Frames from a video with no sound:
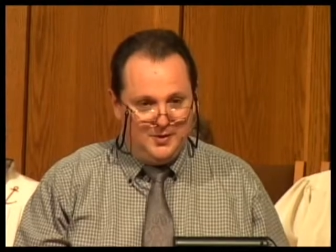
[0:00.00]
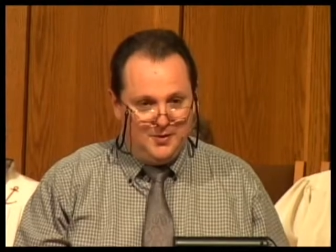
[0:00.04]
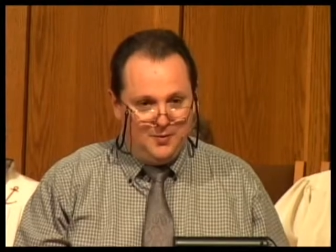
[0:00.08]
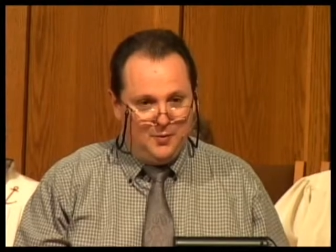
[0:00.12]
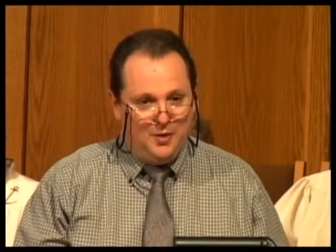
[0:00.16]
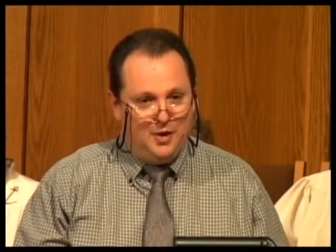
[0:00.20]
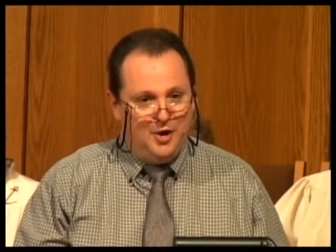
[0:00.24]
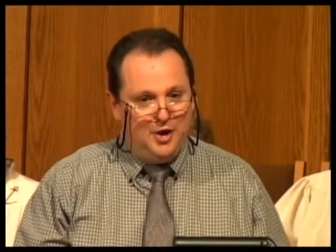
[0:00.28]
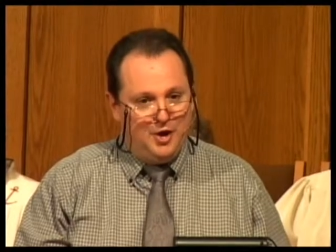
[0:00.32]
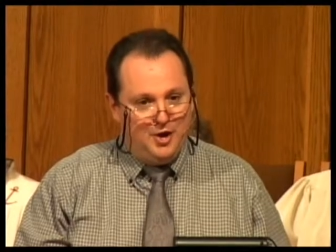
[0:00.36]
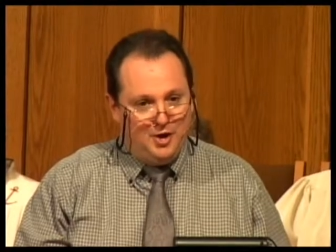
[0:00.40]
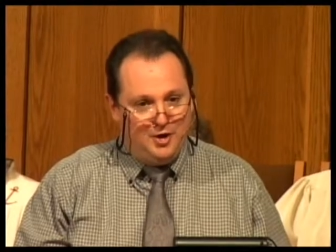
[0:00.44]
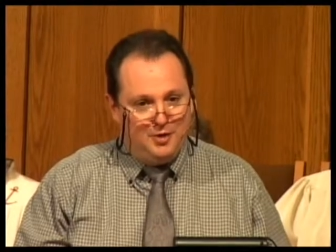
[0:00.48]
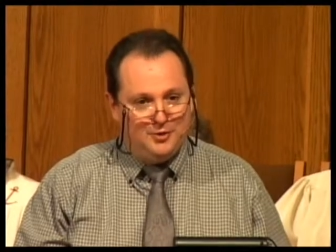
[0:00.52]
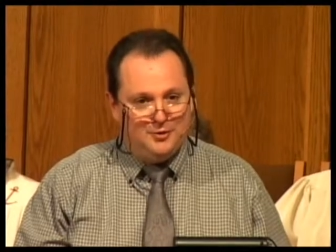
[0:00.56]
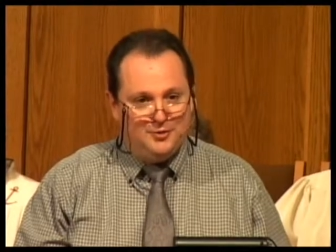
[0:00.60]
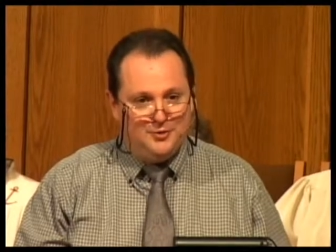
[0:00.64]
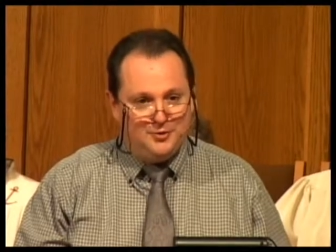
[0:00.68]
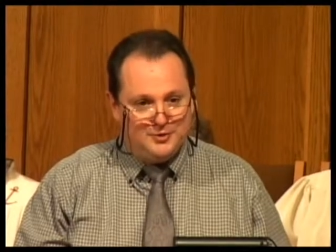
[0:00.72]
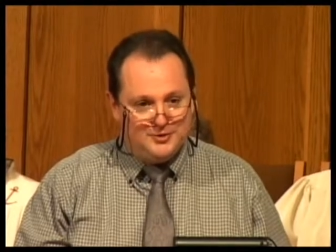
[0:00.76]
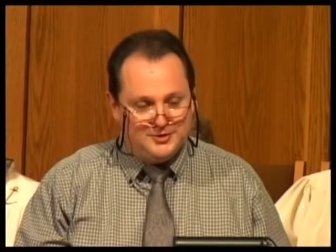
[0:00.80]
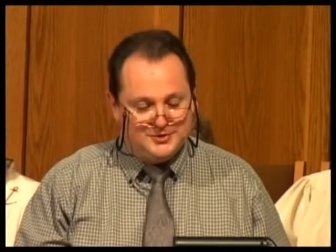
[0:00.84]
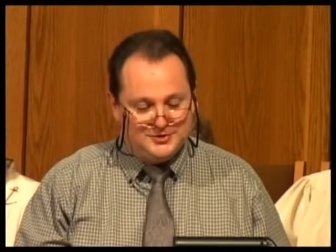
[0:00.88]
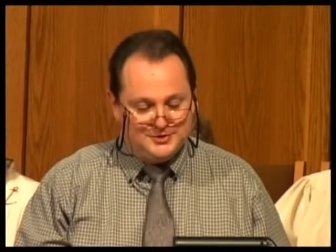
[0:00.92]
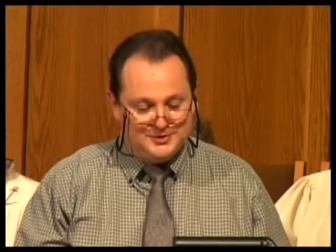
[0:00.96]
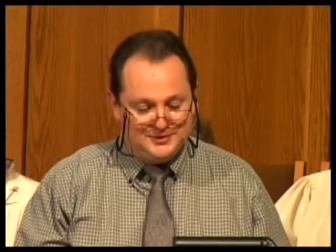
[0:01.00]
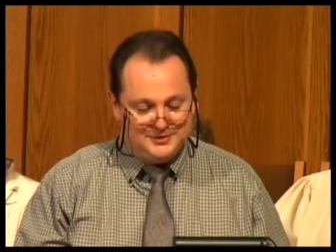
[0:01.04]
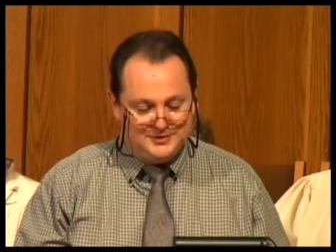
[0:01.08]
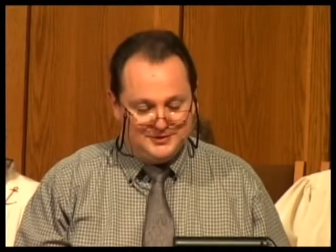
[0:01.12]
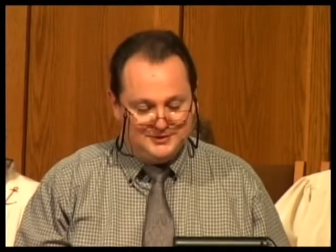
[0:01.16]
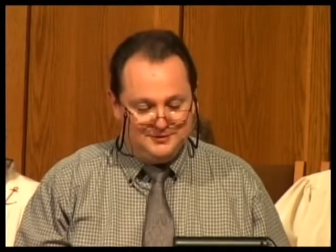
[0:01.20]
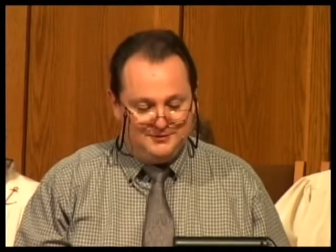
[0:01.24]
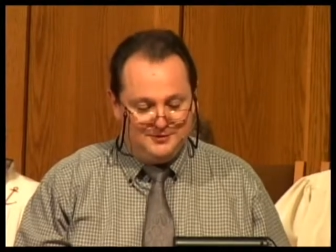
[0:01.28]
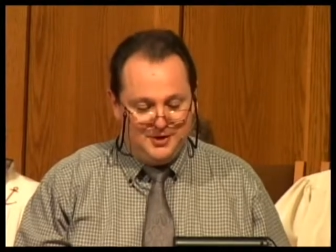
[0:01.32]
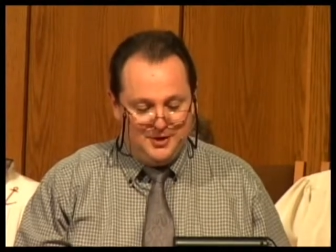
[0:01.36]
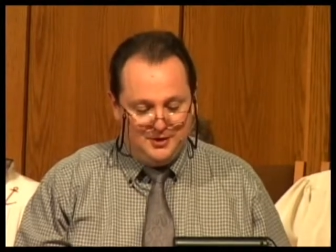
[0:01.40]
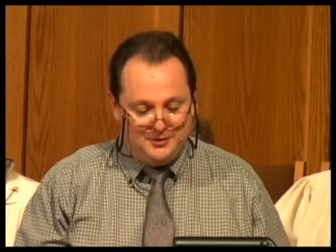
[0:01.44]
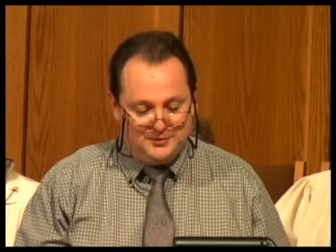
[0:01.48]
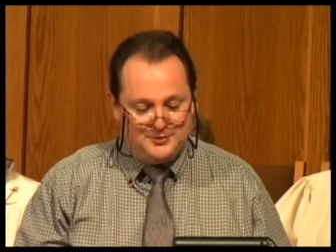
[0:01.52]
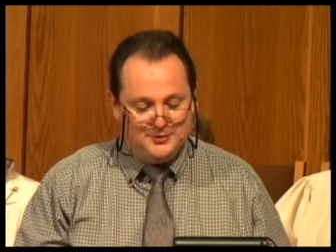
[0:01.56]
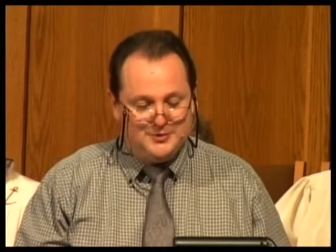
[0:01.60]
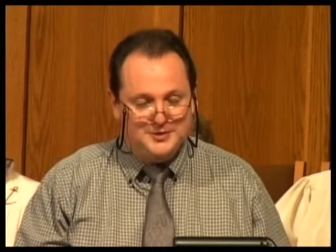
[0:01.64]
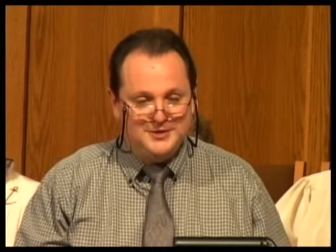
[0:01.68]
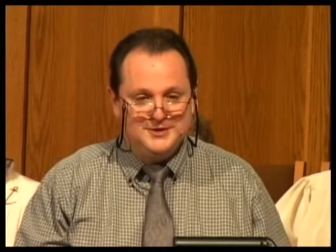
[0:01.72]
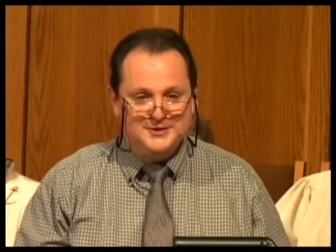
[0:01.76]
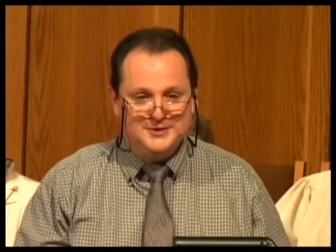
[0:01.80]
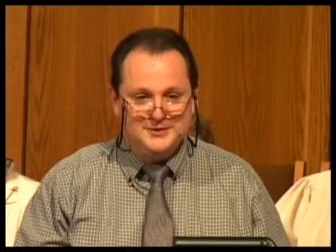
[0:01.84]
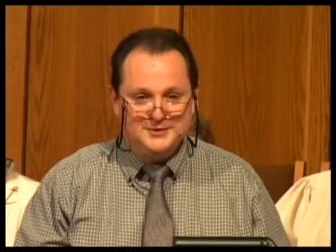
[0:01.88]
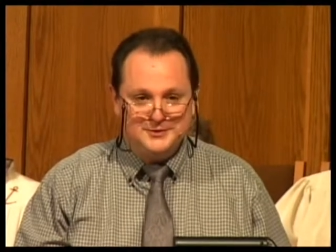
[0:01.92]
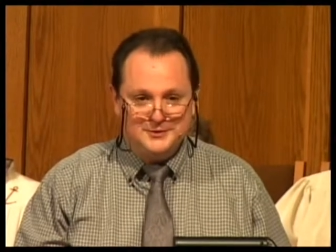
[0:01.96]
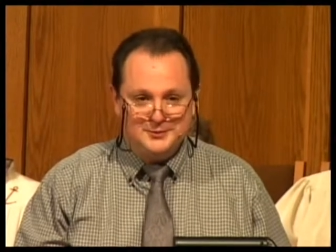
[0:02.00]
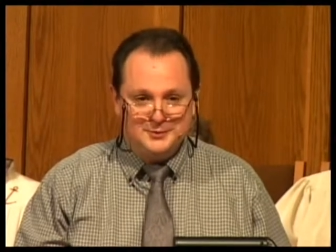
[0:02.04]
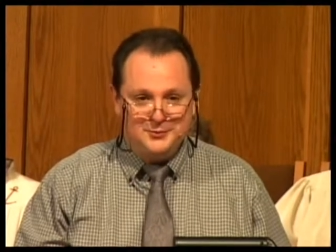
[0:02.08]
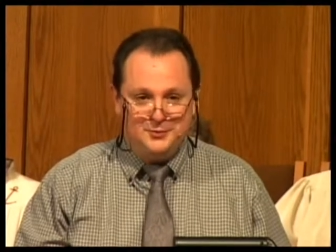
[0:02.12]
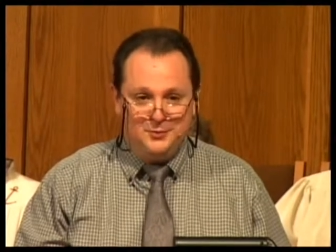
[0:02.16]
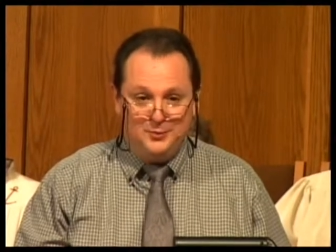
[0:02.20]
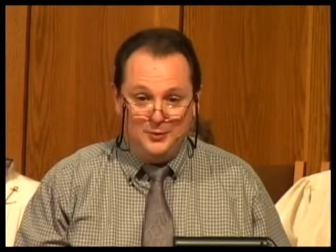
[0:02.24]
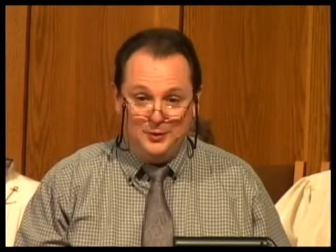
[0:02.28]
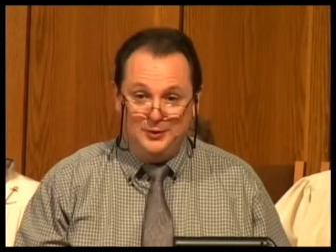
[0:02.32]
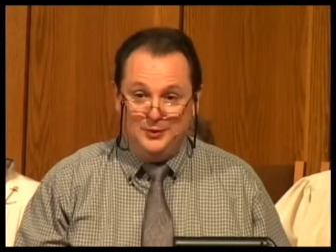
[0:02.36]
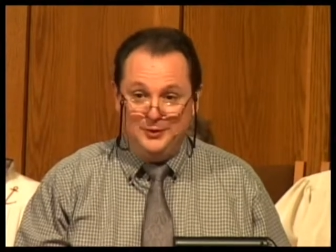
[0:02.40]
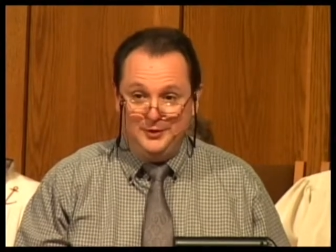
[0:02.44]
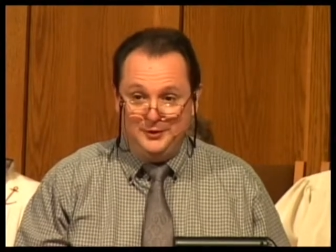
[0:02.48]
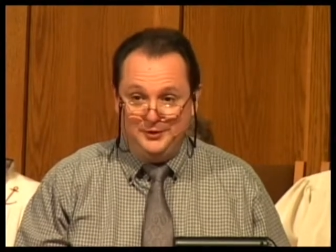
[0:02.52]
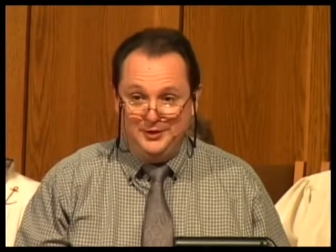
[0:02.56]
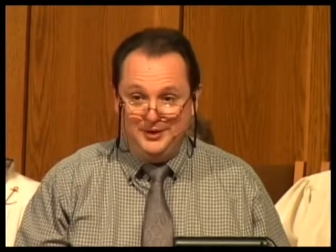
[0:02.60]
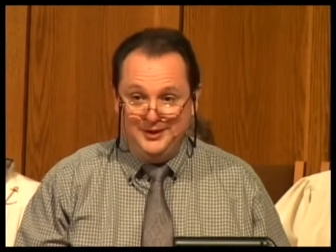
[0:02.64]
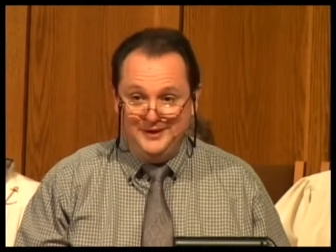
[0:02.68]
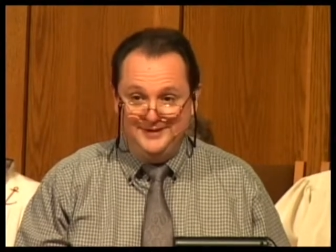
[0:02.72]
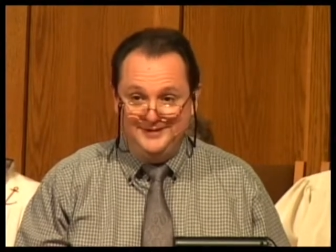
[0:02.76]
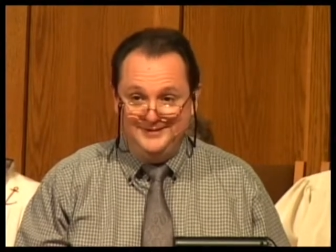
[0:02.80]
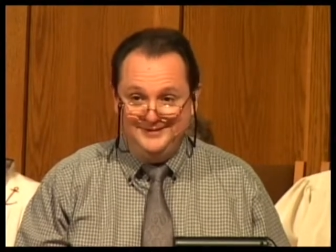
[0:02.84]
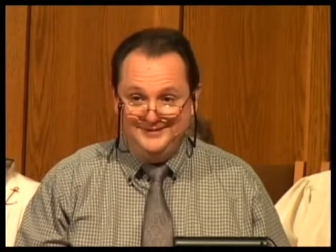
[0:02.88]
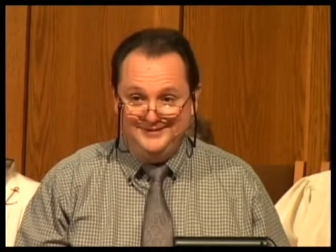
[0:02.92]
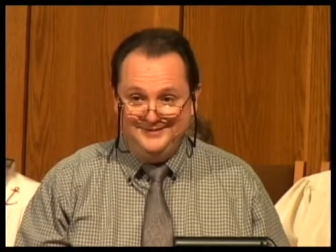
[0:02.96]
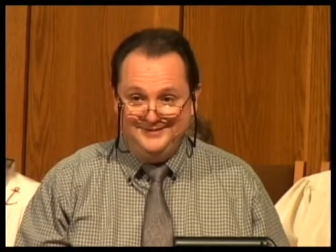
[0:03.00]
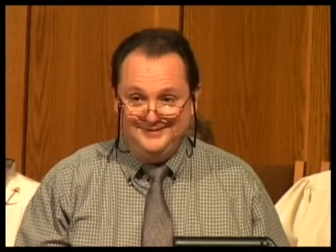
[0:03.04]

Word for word: where all Christians of all traditions will agree.